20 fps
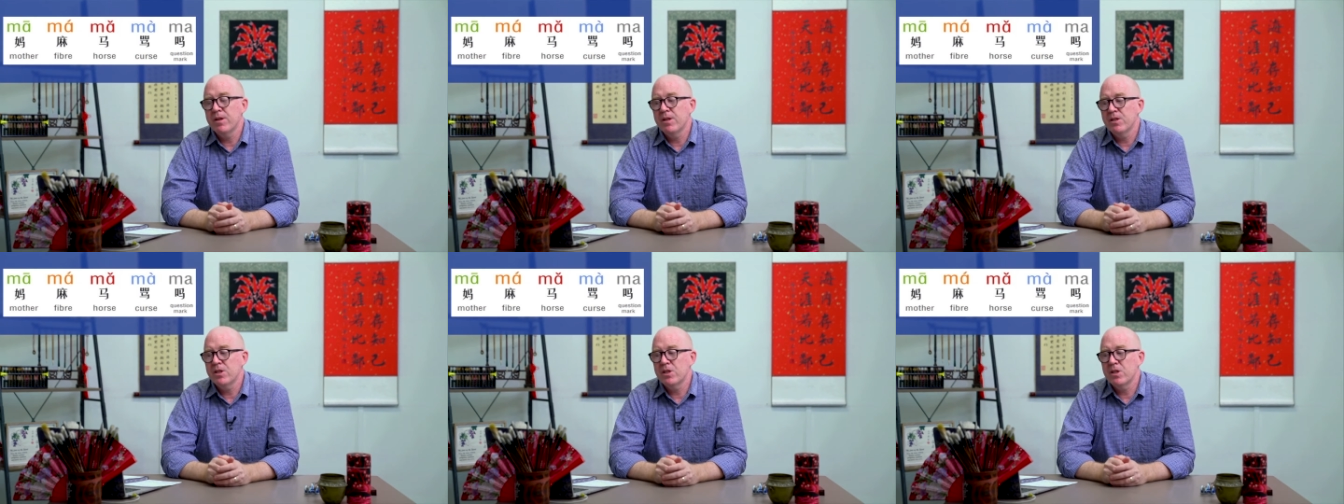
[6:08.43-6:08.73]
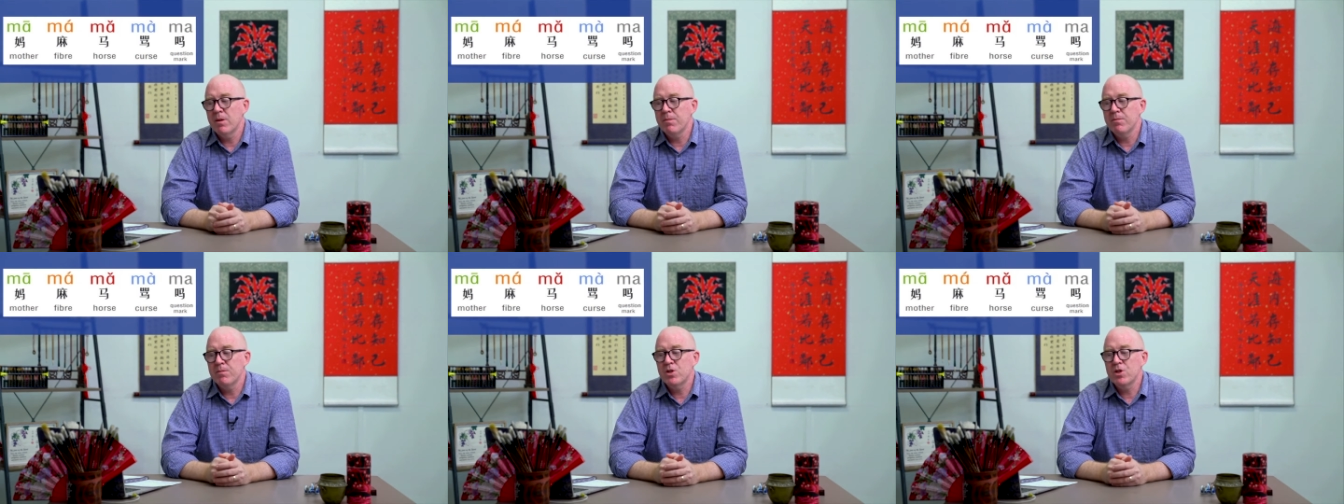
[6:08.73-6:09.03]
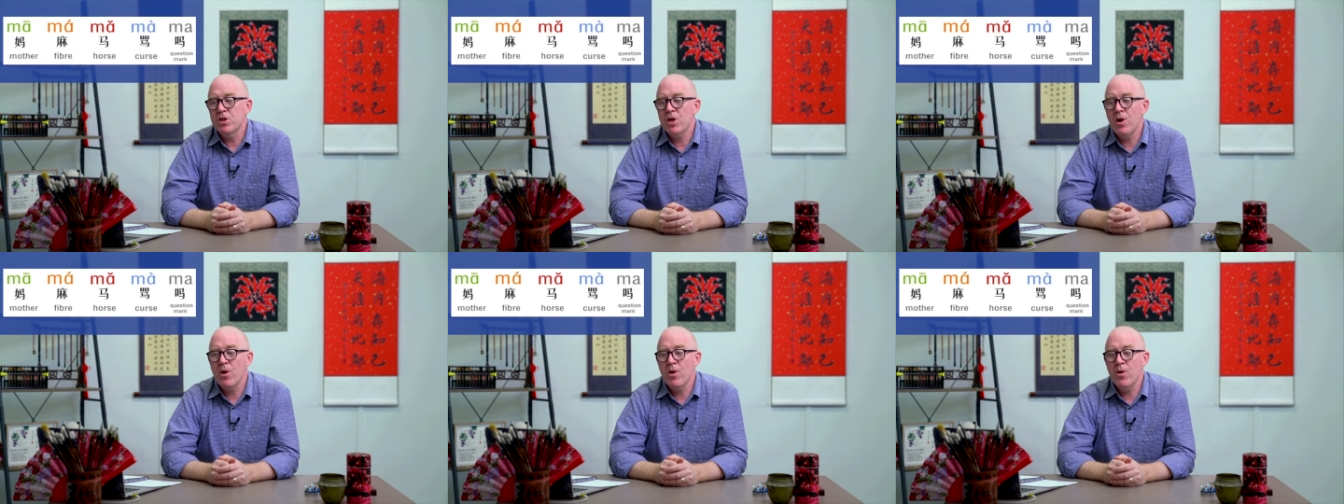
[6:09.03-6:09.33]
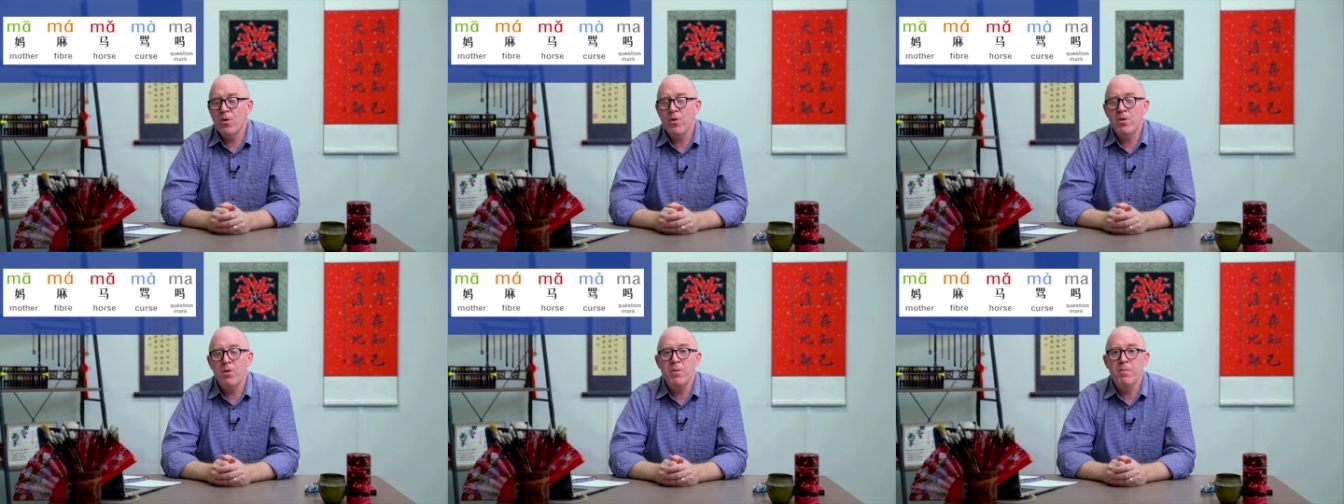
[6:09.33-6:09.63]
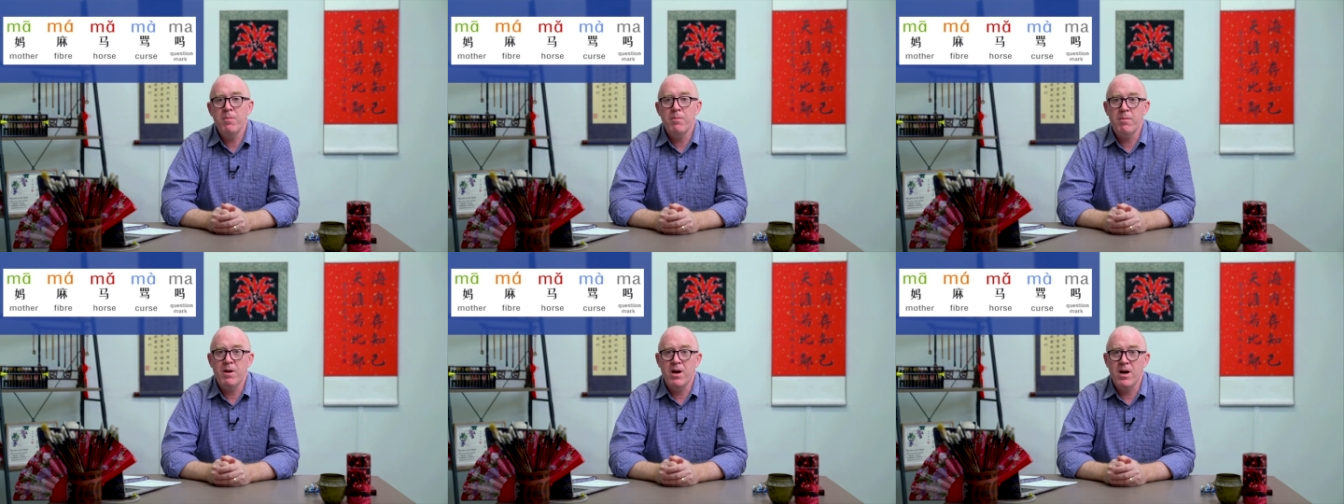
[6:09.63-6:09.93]
some tone
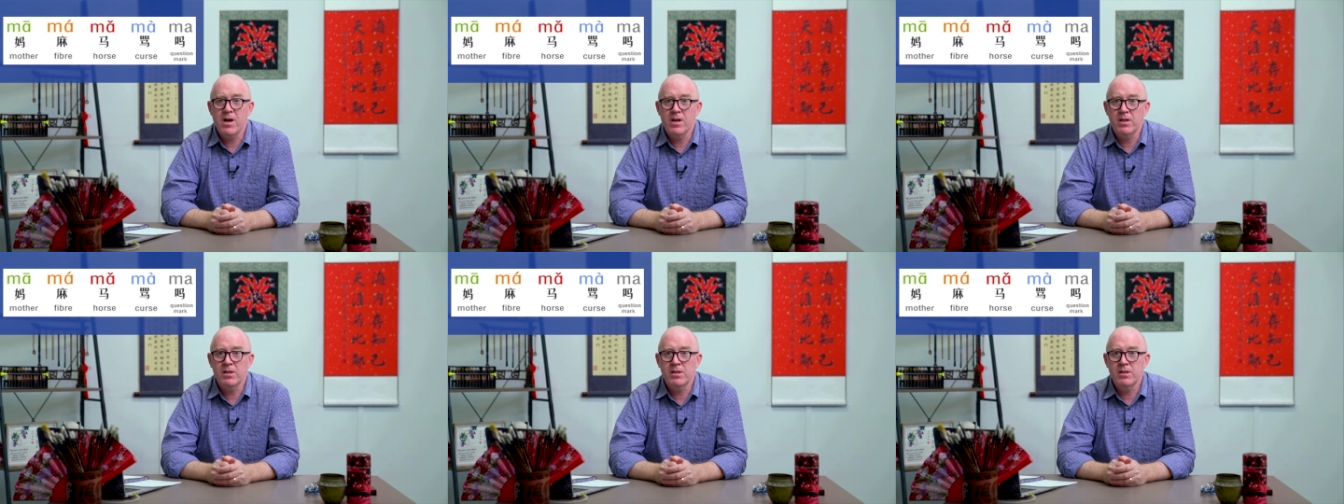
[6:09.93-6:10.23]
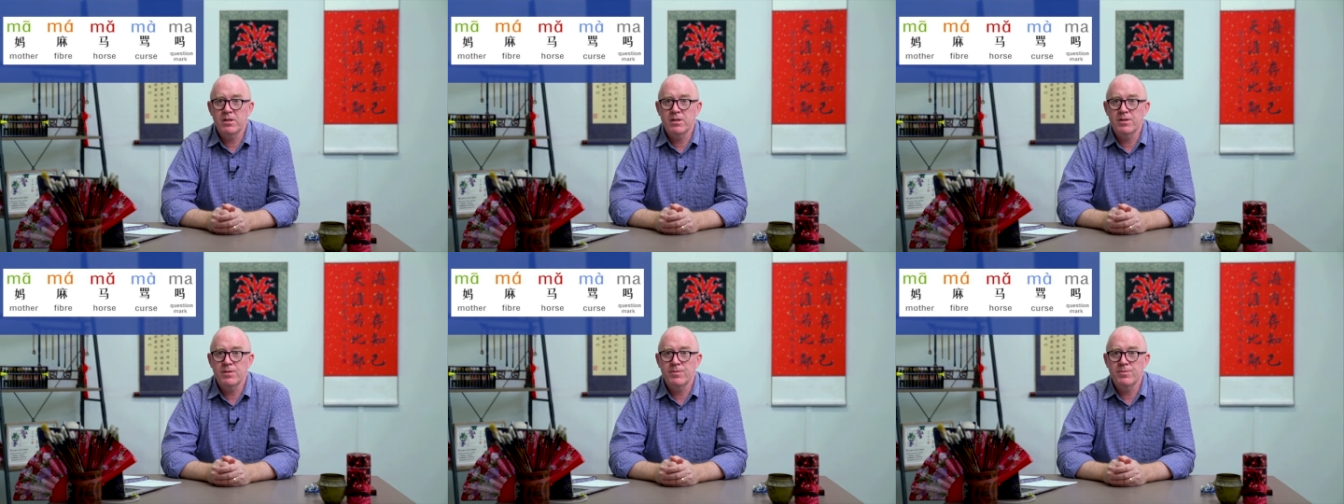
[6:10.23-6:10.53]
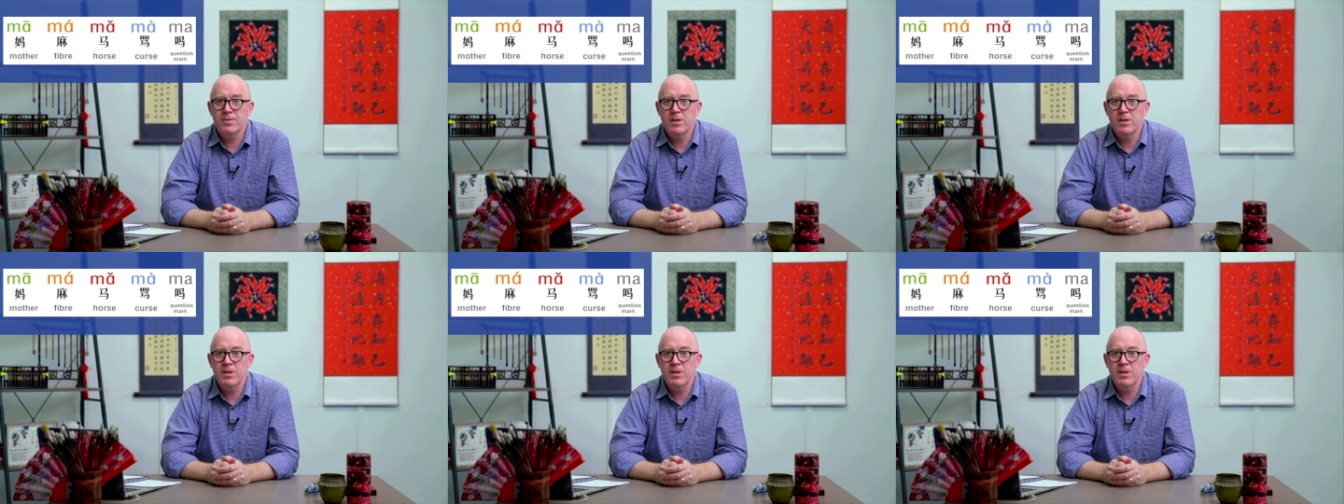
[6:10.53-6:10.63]
marks.